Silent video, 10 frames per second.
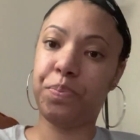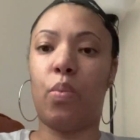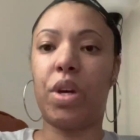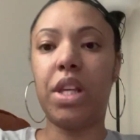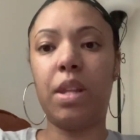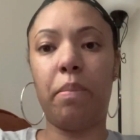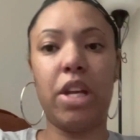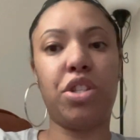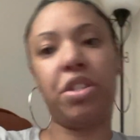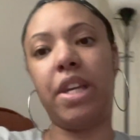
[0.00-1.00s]
One of the
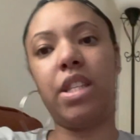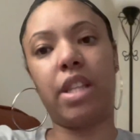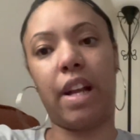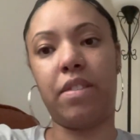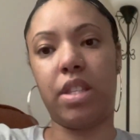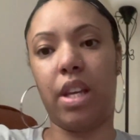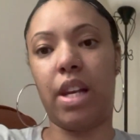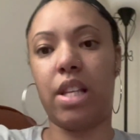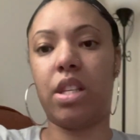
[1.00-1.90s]
major things that I've seen as